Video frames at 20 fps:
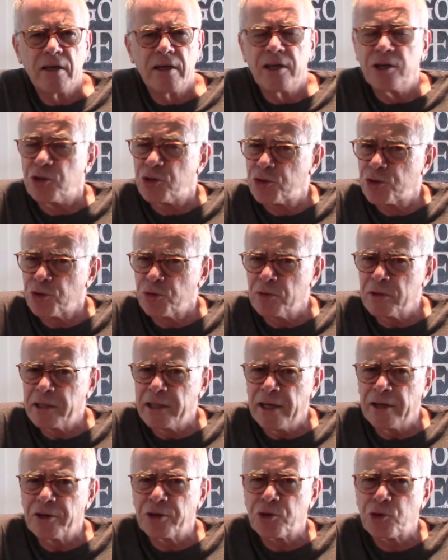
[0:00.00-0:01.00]
It certainly
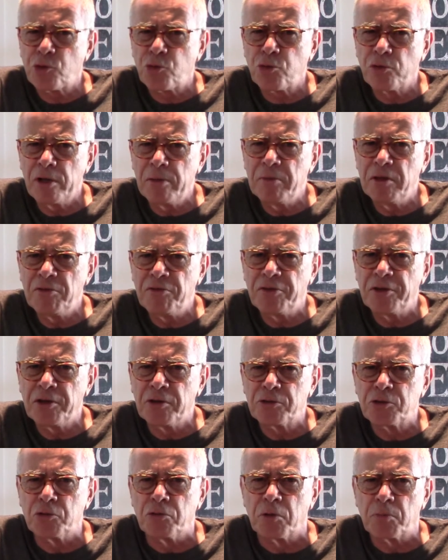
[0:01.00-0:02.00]
had a creamy
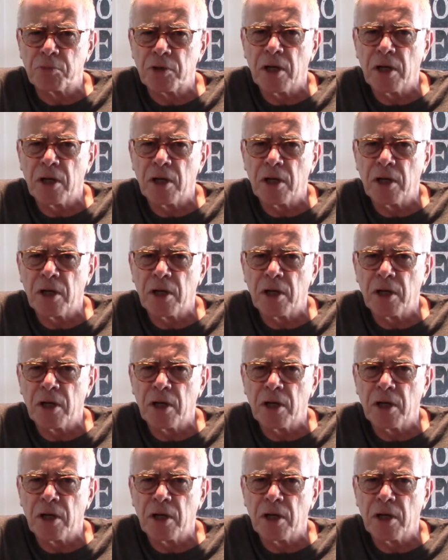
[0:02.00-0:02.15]
feel to it,